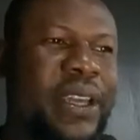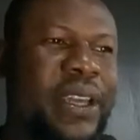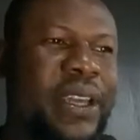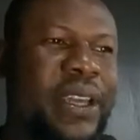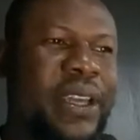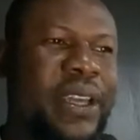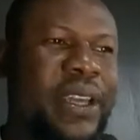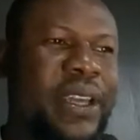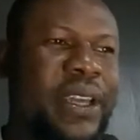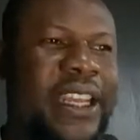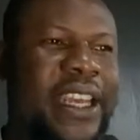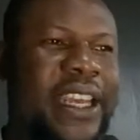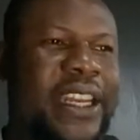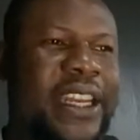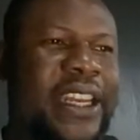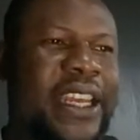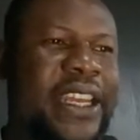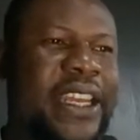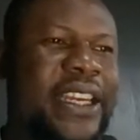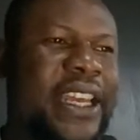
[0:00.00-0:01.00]

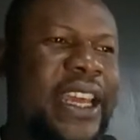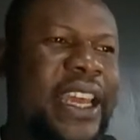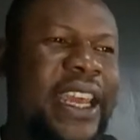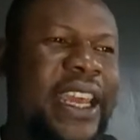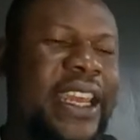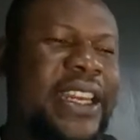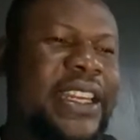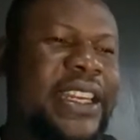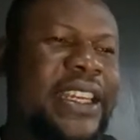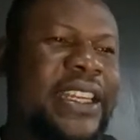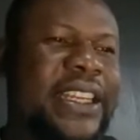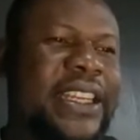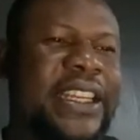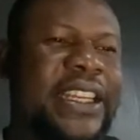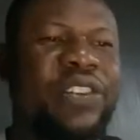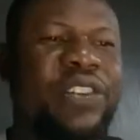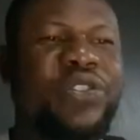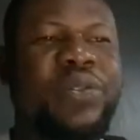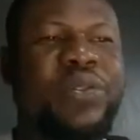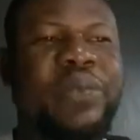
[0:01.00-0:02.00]

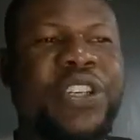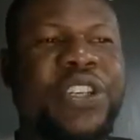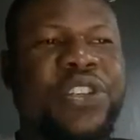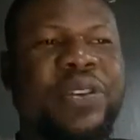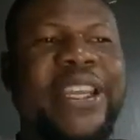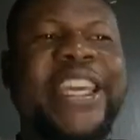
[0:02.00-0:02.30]
in automation.